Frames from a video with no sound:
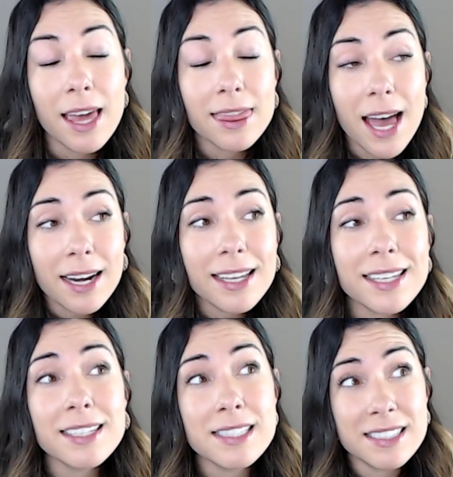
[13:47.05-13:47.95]
that
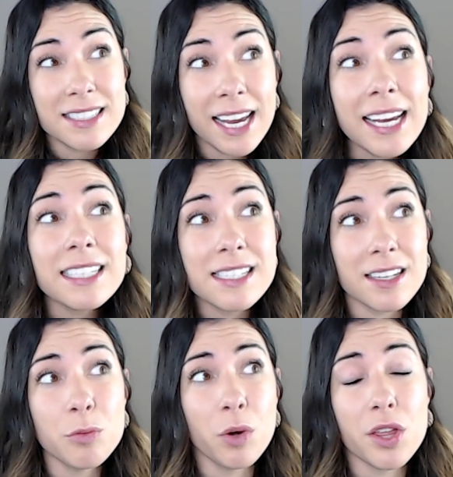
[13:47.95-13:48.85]
is
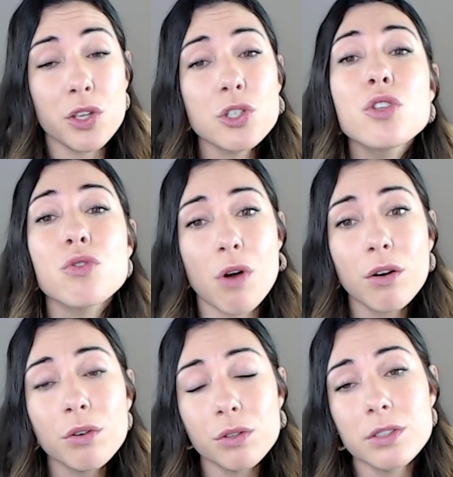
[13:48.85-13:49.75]
tainted with
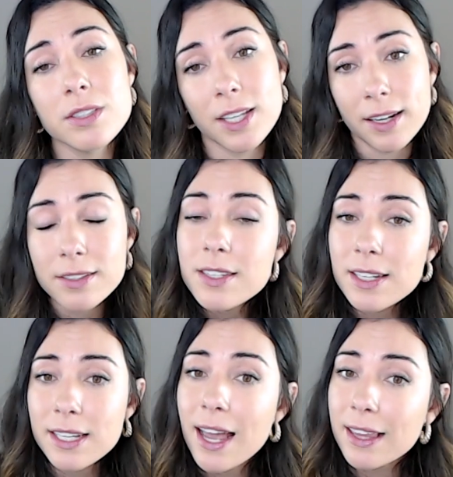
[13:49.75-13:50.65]
struggle,
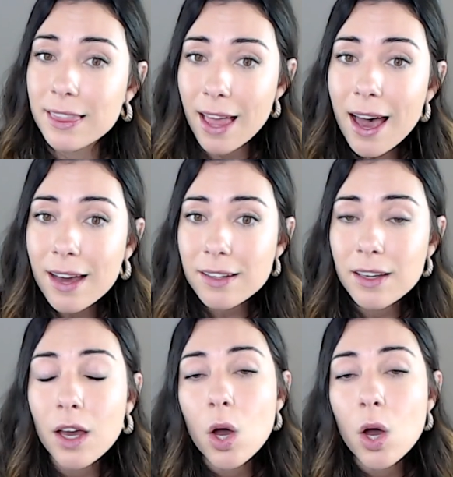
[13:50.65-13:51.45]
scarcity, and lack,